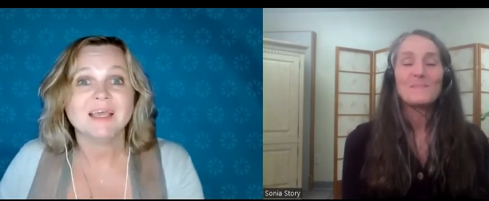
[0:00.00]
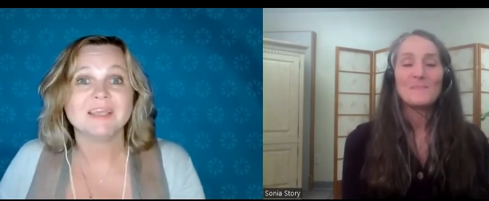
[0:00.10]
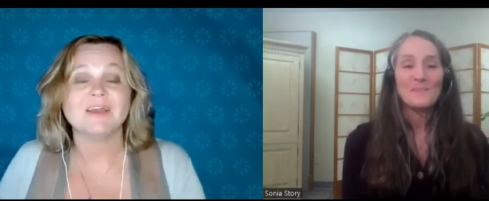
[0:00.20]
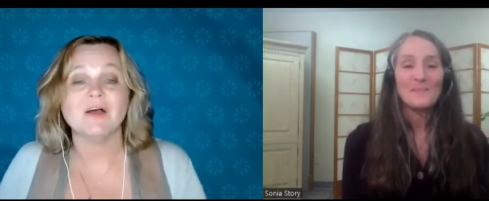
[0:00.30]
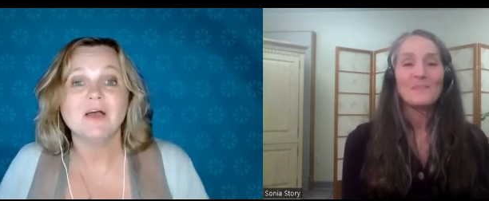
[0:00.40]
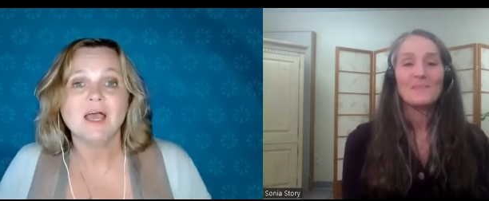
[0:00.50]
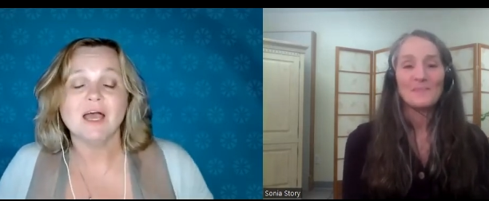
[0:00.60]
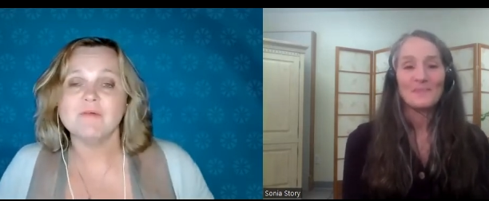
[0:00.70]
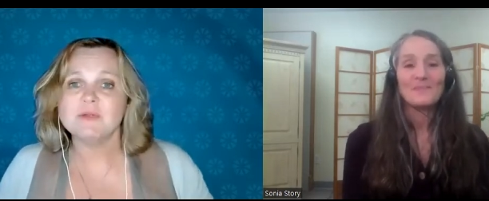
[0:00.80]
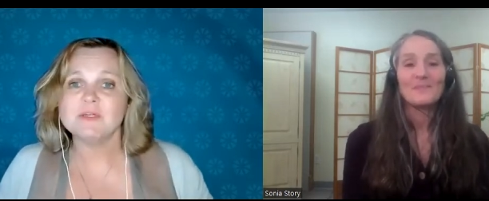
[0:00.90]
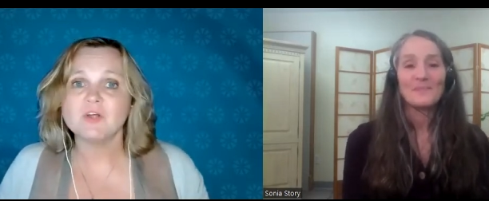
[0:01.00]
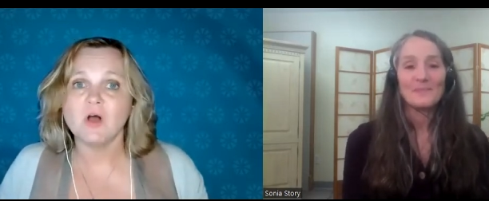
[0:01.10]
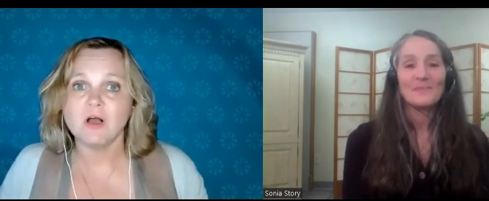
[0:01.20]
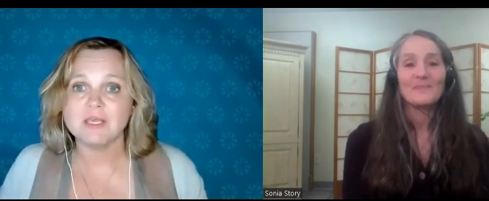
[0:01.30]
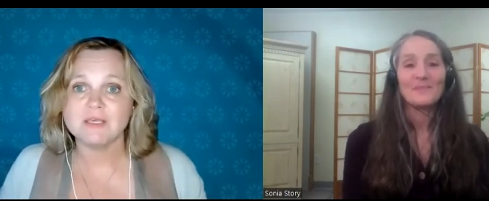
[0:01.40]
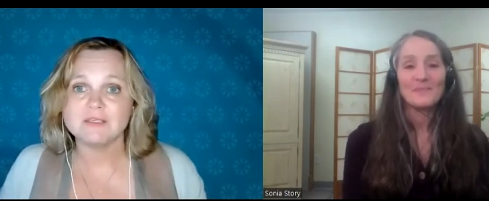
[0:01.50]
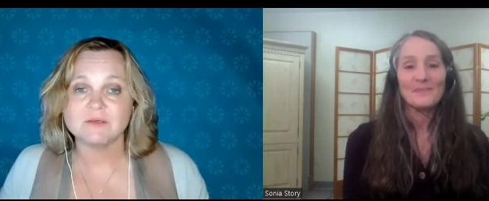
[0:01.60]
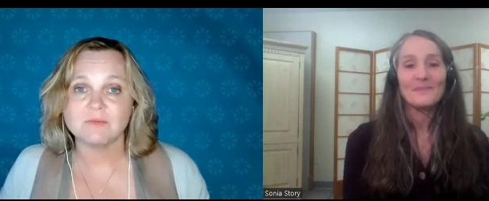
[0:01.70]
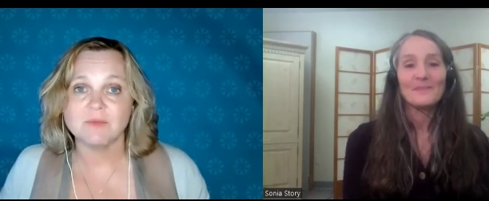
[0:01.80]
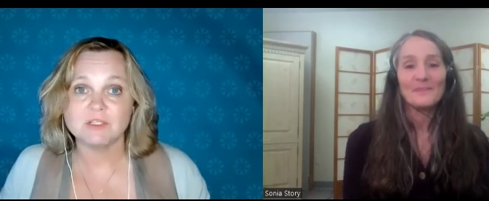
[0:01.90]
Speaker 1: you know, have been talking
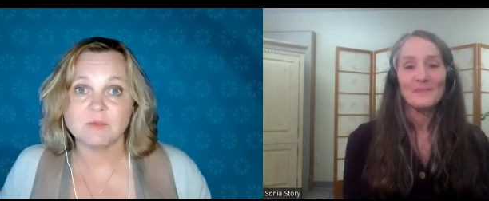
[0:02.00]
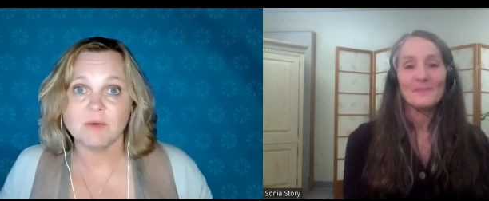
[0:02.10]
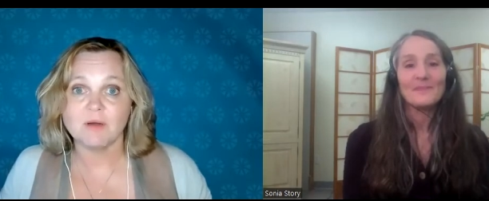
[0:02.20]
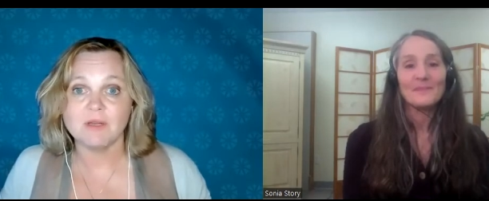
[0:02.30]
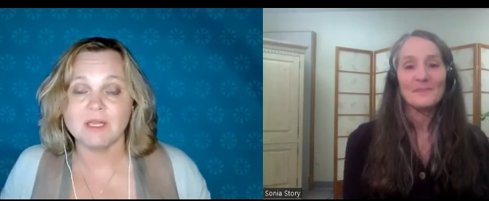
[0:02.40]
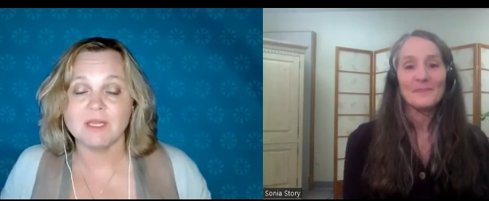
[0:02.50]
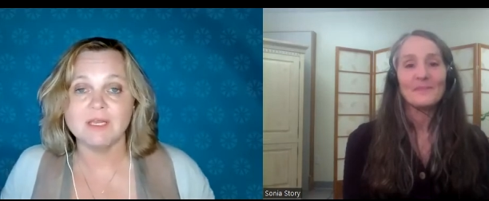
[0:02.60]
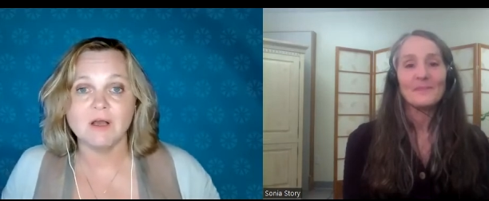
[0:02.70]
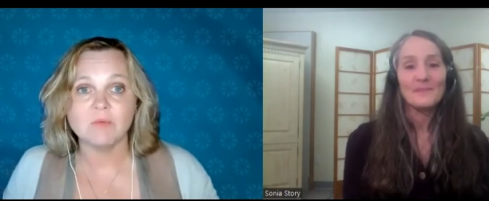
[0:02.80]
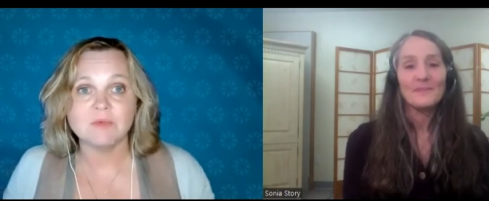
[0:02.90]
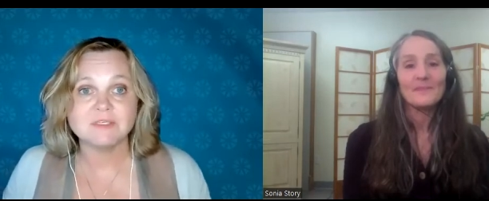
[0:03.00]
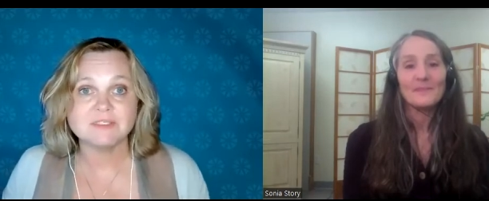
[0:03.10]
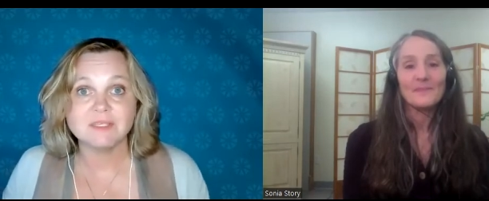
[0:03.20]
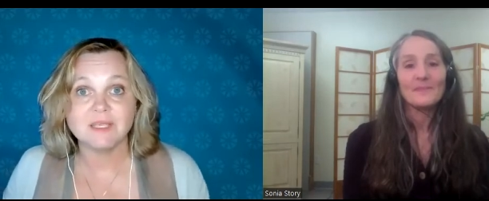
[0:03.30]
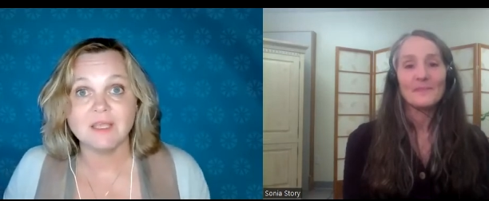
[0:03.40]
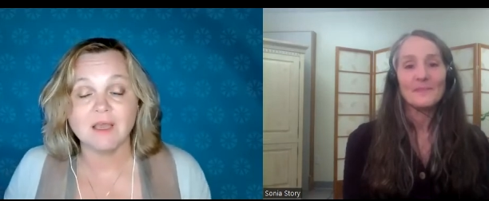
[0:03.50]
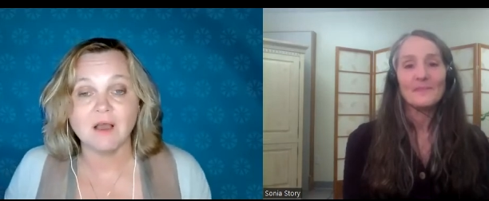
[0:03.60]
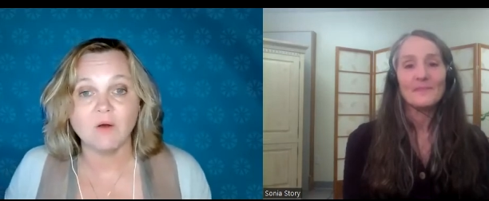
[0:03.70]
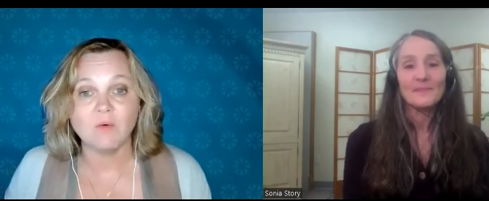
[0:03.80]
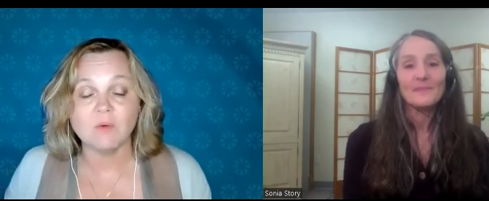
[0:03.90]
so much about it. And now we see
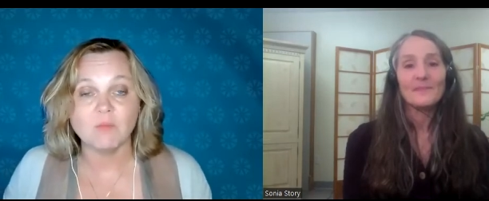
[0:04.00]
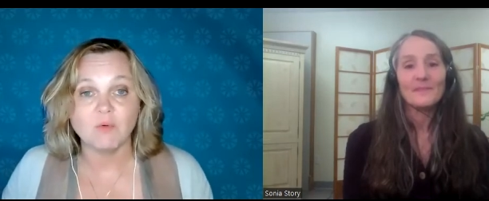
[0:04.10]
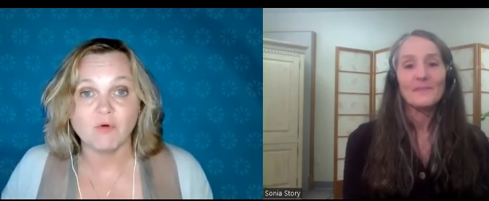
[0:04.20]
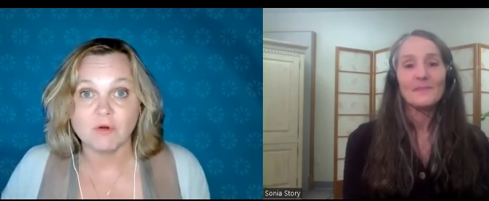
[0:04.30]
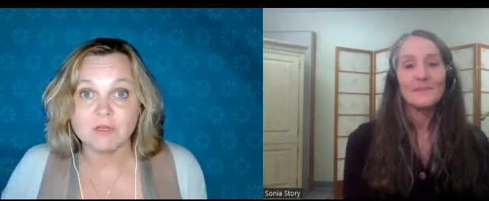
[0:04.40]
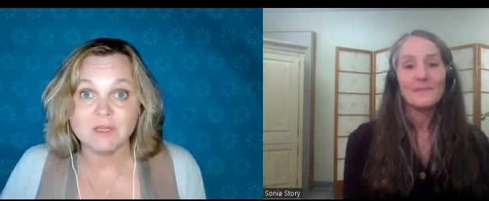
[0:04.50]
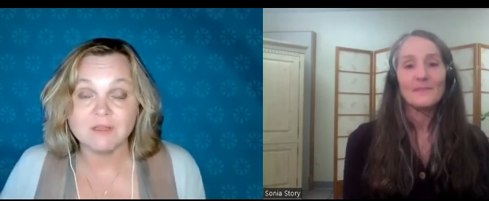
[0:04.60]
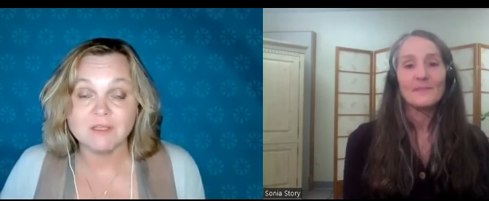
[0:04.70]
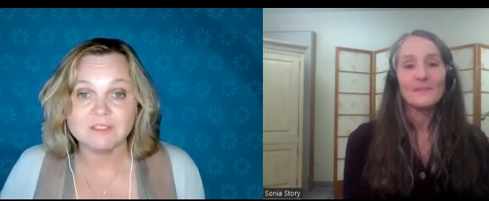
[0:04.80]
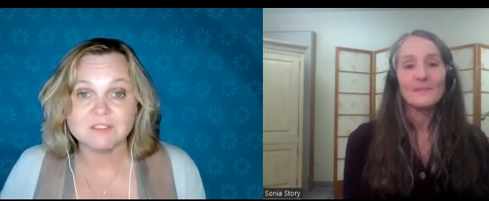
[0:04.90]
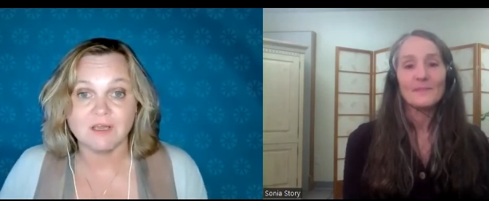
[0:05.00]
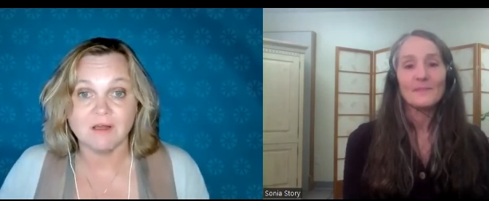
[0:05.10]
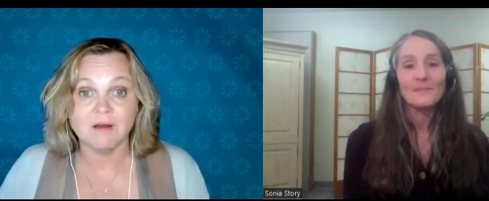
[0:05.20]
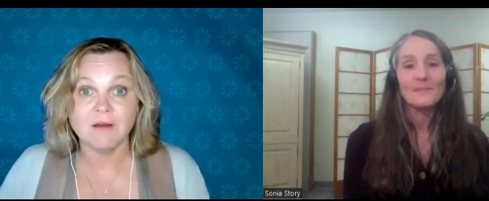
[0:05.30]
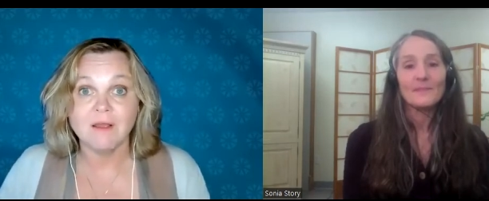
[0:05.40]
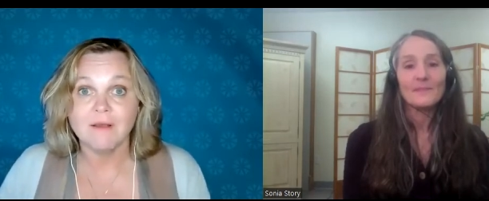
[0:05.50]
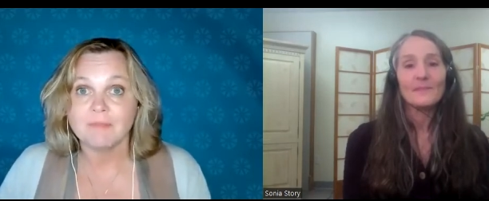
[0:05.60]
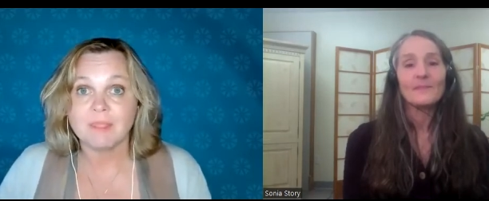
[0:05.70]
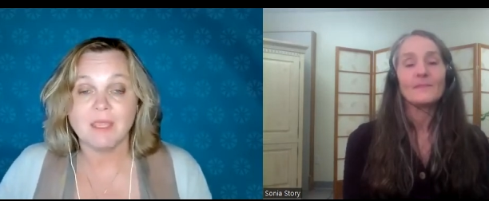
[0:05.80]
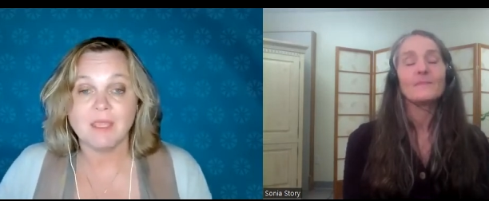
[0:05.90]
how important these are
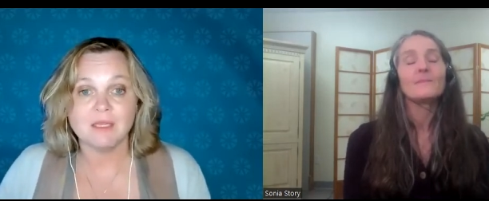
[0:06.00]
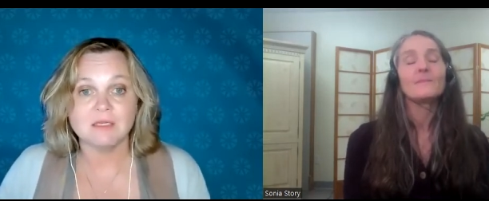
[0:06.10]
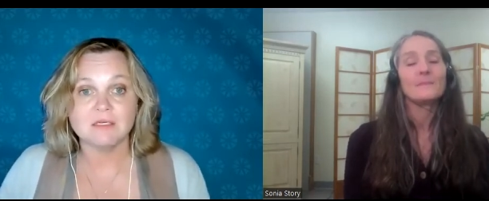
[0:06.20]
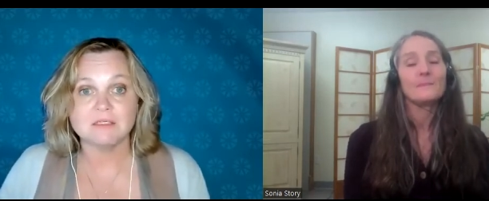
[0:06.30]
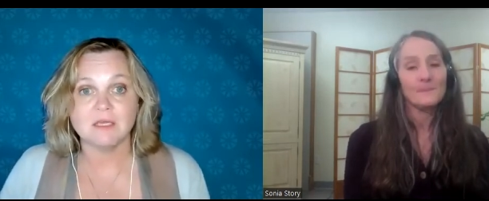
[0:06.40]
mm-hmm. and,